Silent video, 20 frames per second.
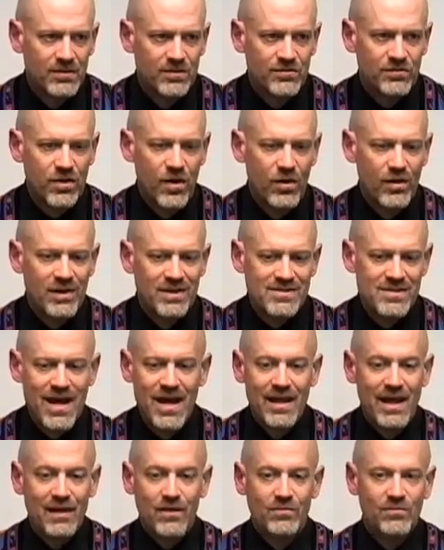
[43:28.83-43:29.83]
So it's
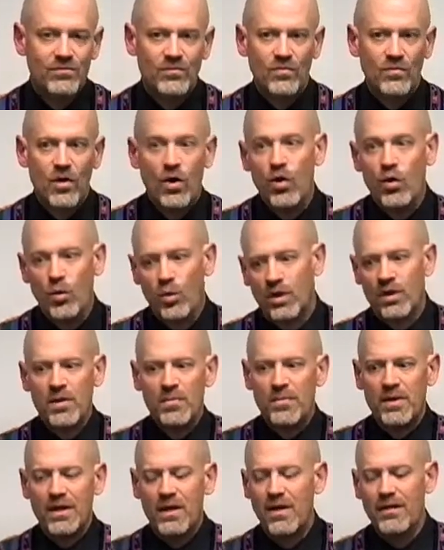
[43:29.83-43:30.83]
not like, oh, we're going
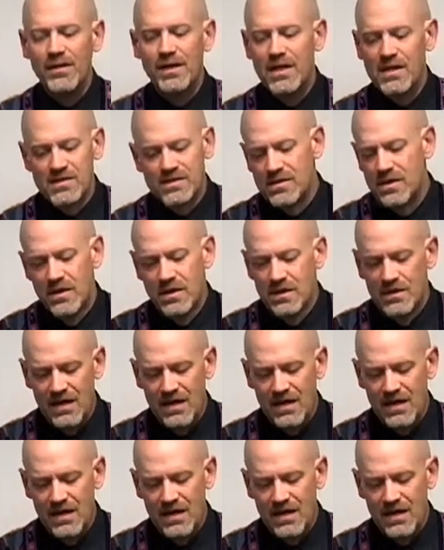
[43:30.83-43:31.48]
to pick on this.